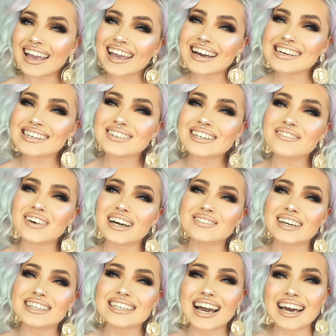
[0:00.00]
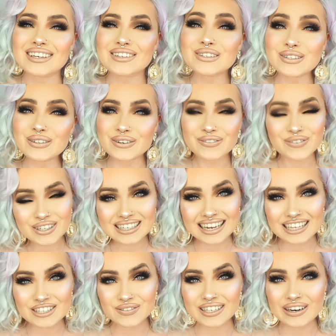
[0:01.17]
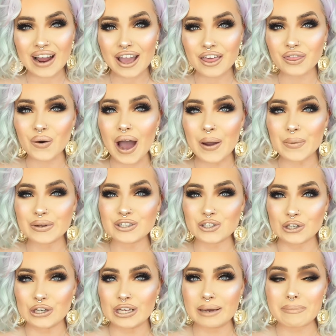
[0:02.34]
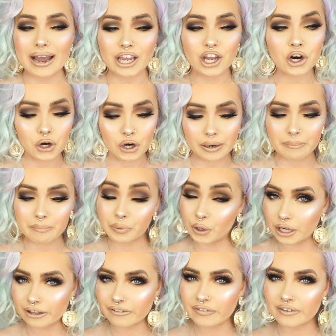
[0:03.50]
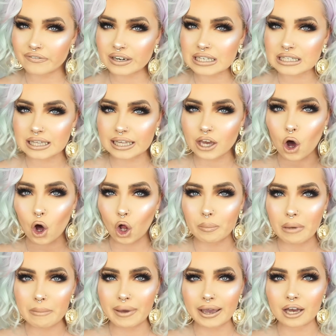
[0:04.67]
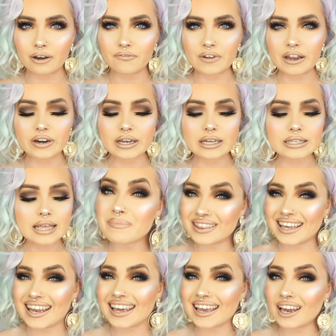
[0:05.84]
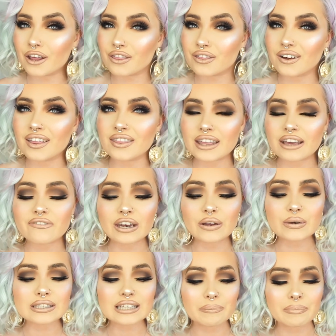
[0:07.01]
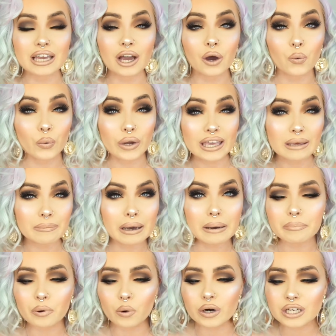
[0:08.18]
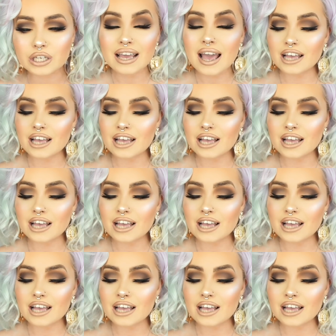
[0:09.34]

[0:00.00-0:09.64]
guys, welcome back to my channel. So for today's video, I thought I would do my current beauty favourites, like all my makeup favourites. But then I kind of thought that them videos can be a wee bit boring.